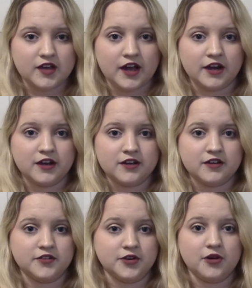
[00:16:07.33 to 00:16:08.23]

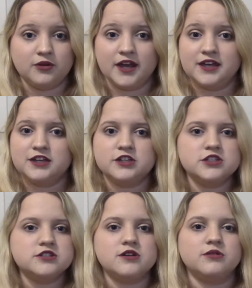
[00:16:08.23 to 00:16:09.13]
if you don't like it,
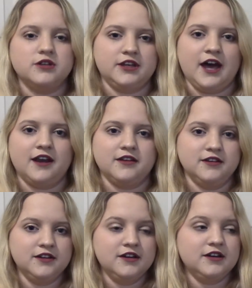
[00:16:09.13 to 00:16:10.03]
don't look at it.
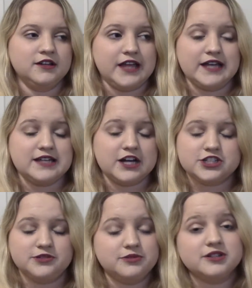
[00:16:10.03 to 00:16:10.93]
That's
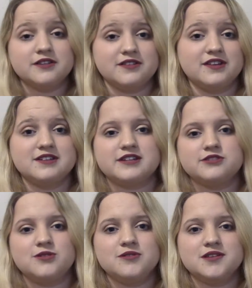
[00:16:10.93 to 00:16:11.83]
actually one of the things I
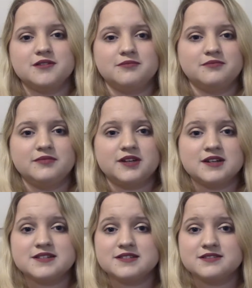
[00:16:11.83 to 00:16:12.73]
told them,
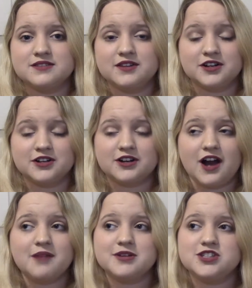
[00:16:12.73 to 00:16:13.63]
because their
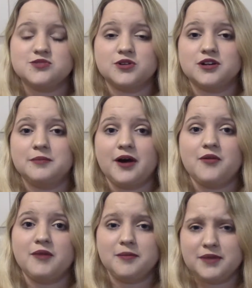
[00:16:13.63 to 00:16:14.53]
comments were
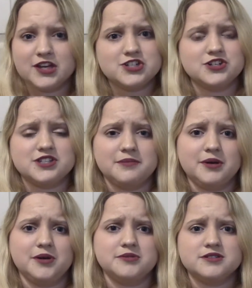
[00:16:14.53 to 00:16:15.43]
about my pictures I
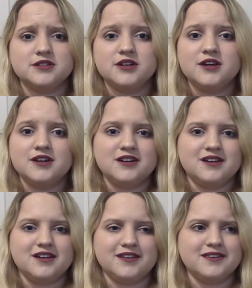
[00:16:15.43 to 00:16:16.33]
post
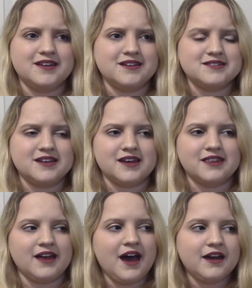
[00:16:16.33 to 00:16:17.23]
and things
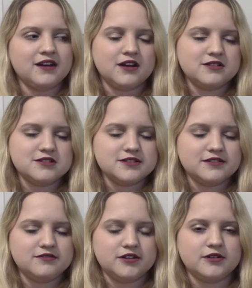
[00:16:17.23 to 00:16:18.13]
like that. And I just
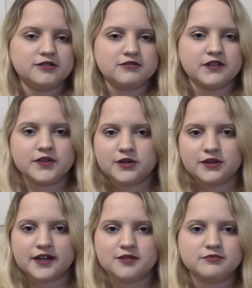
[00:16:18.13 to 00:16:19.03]
said, you know, if you don't
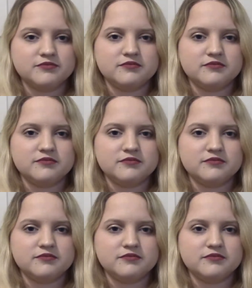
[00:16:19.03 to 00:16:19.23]
like them,